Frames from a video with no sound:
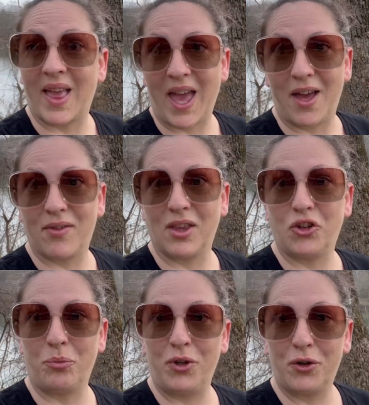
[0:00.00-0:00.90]
I have
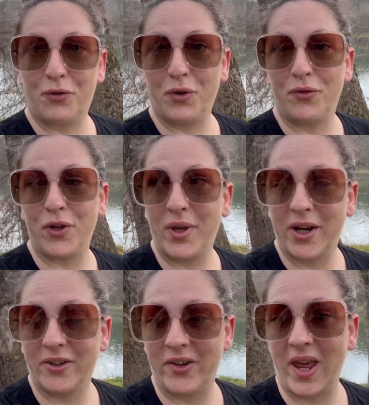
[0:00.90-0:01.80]
such a beautiful view
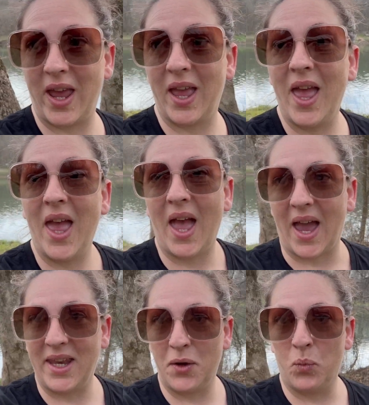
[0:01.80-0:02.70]
here today,
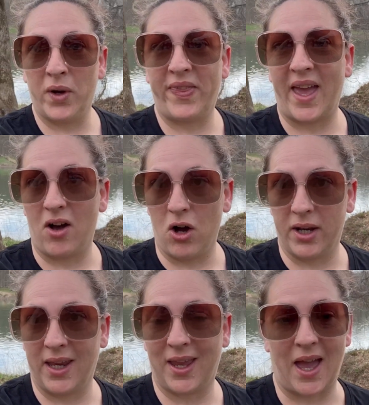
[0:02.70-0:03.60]
I didn't want that
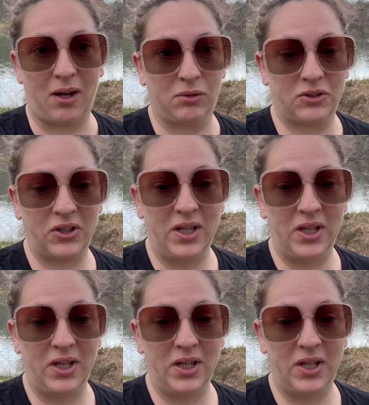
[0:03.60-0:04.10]
awning out.